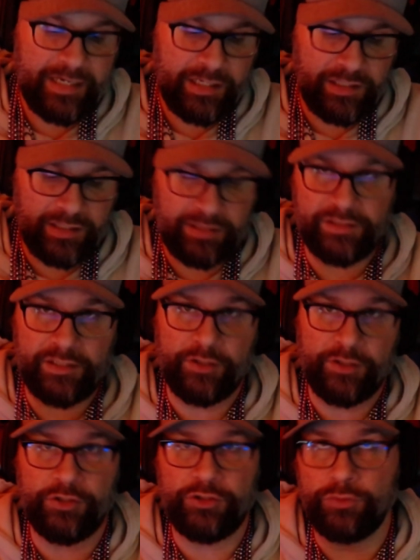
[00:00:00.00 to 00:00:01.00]
get this
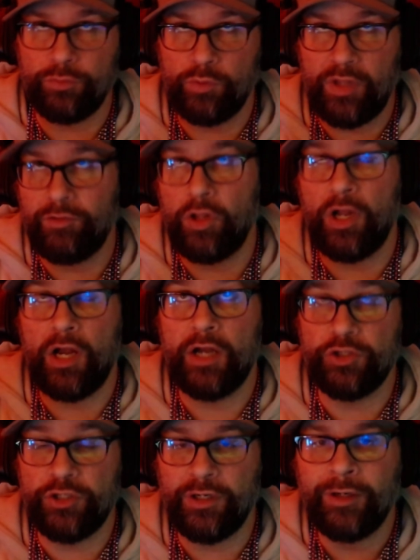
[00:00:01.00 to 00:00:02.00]
character to level
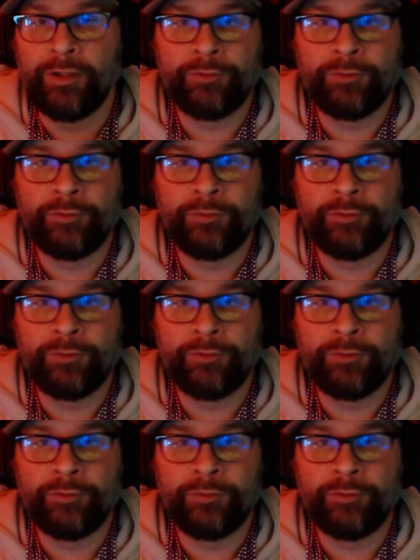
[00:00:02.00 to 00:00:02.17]
100